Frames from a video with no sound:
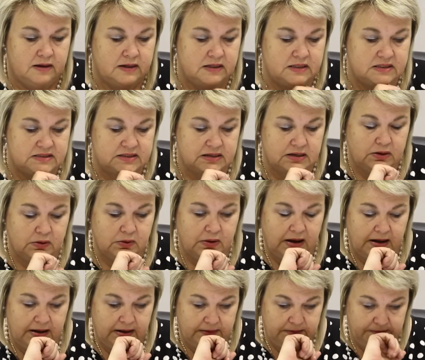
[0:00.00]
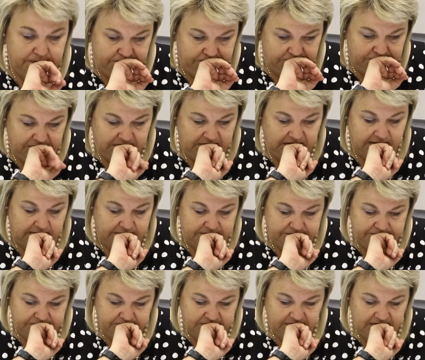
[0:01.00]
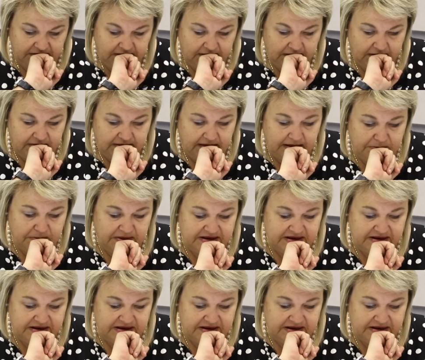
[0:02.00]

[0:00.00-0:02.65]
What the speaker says: So, yeah, that